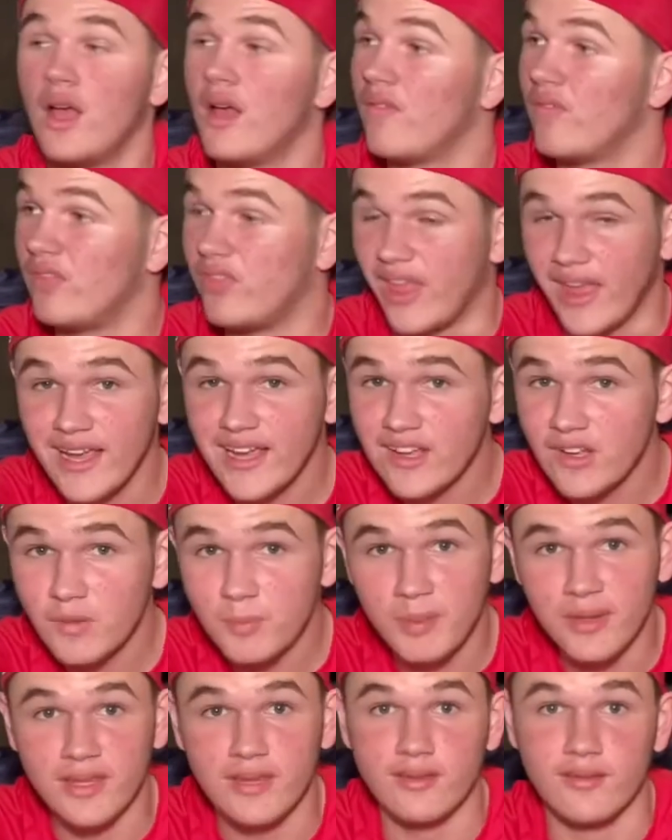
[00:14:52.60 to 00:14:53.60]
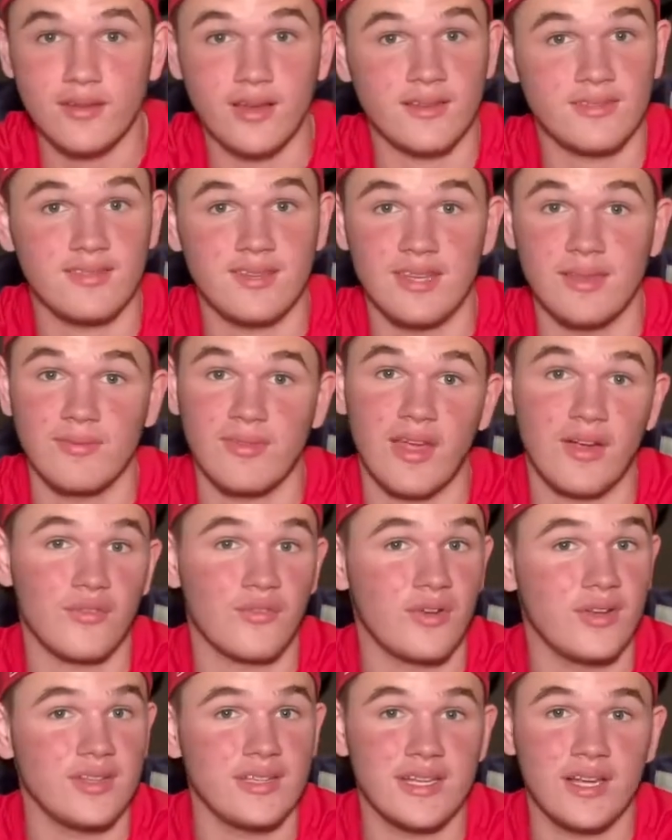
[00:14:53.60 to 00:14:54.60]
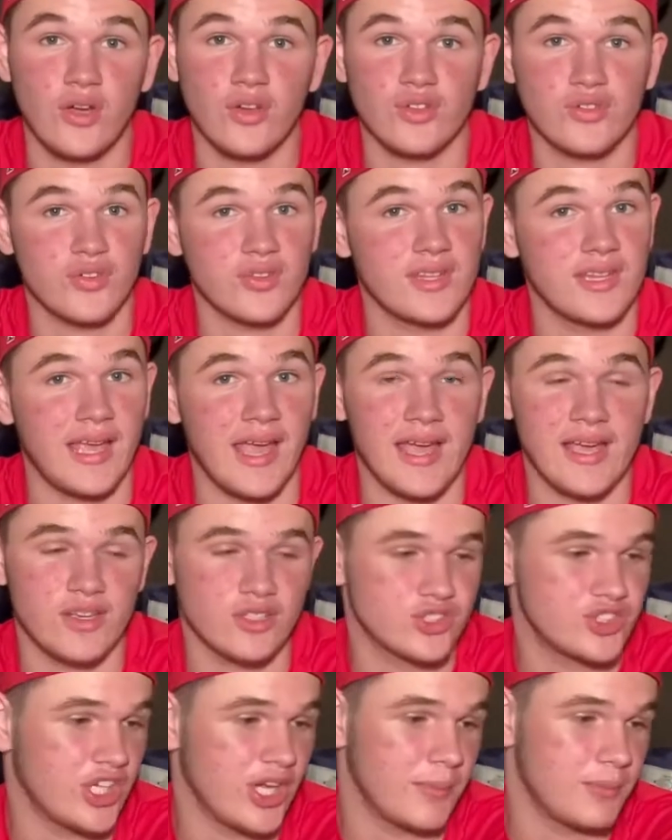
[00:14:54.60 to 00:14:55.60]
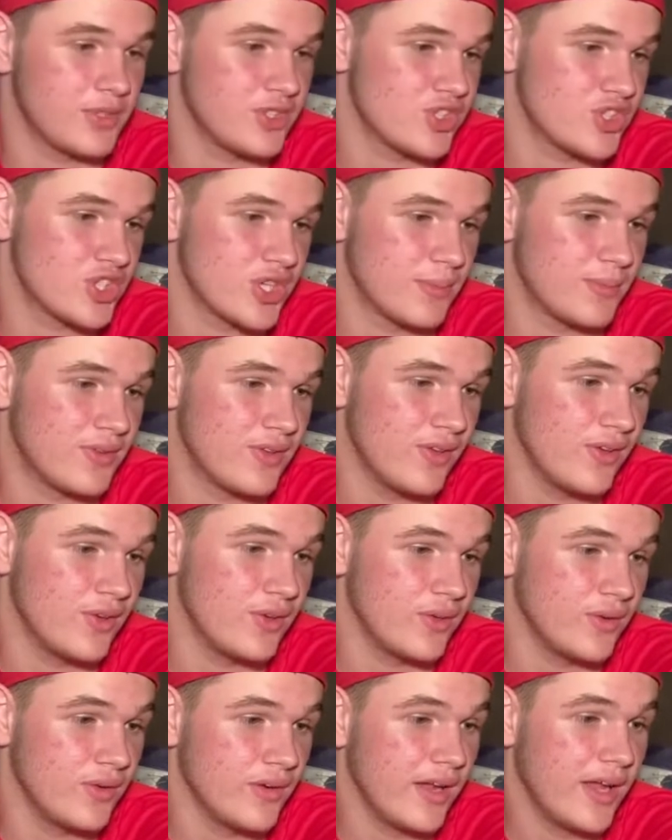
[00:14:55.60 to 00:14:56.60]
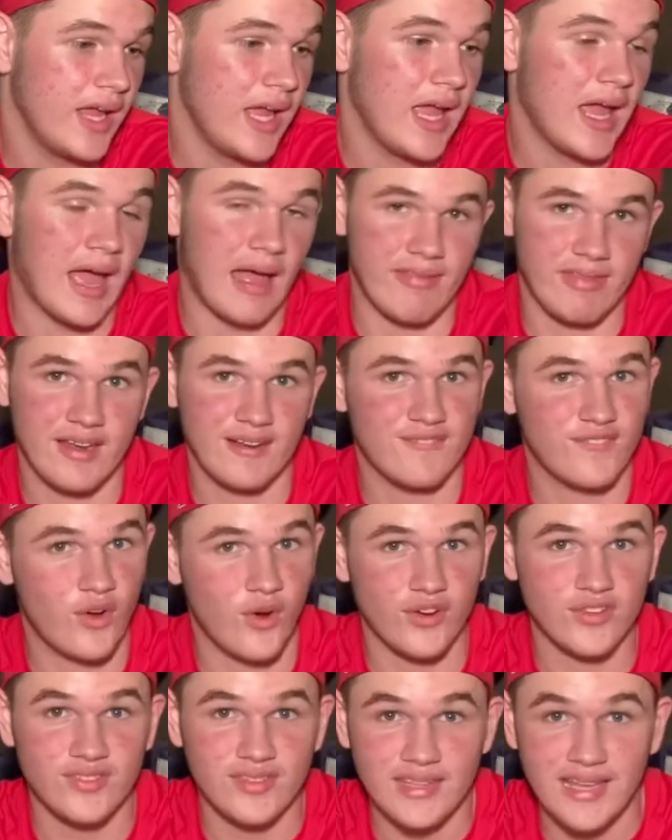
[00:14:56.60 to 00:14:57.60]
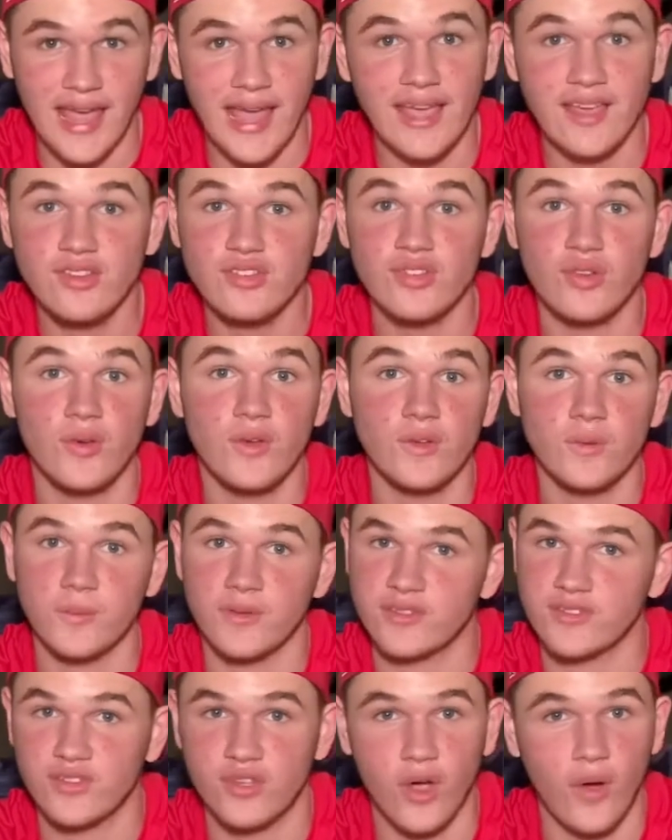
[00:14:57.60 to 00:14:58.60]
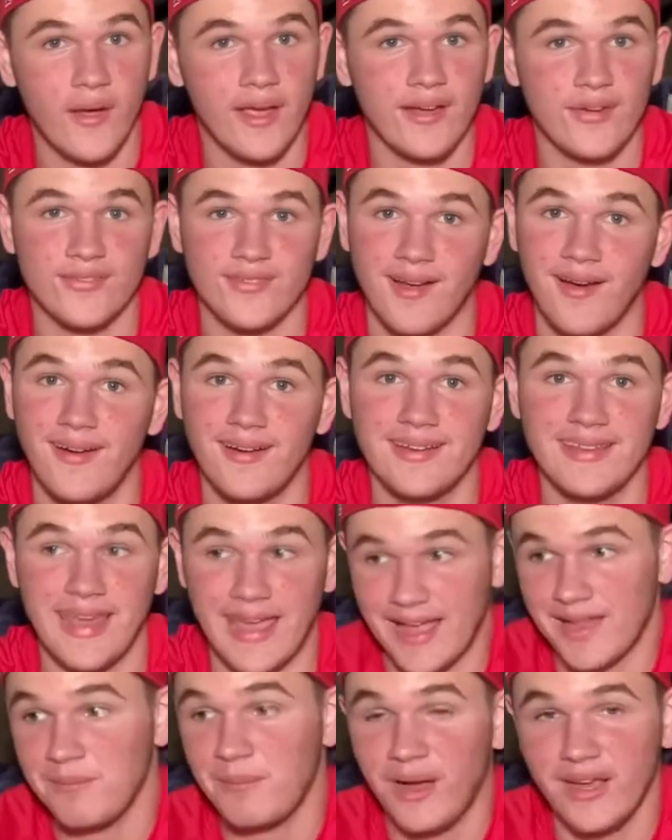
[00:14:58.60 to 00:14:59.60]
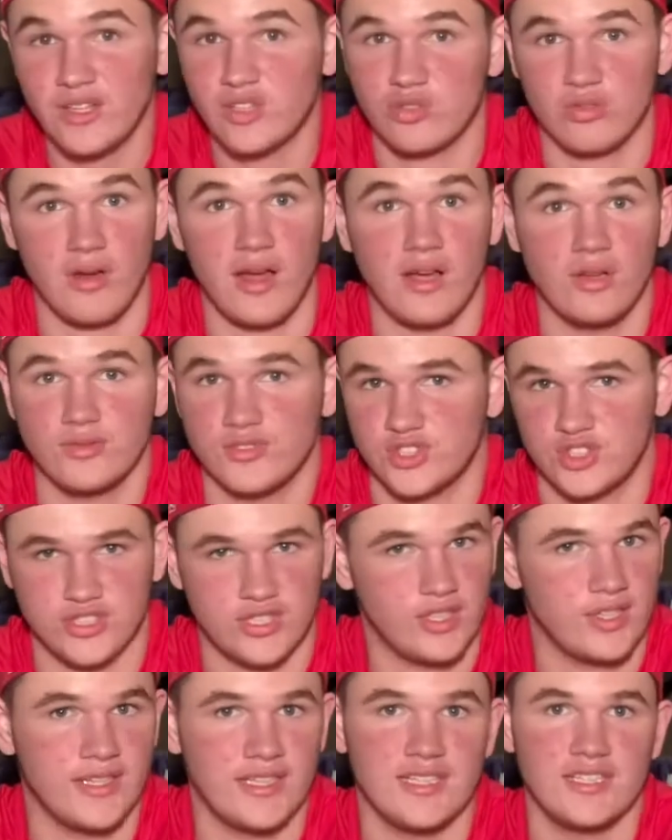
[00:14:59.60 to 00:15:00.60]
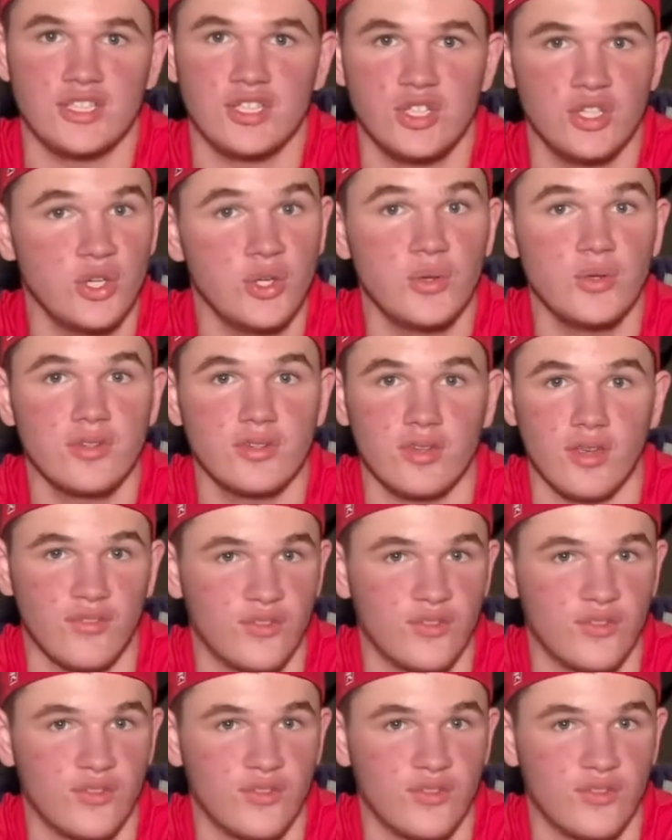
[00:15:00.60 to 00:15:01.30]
they could be a team that really goes for the AL championship too. And then, of course, the Angels with Shohei Ohtani and Mike Trout still hitting nukes, of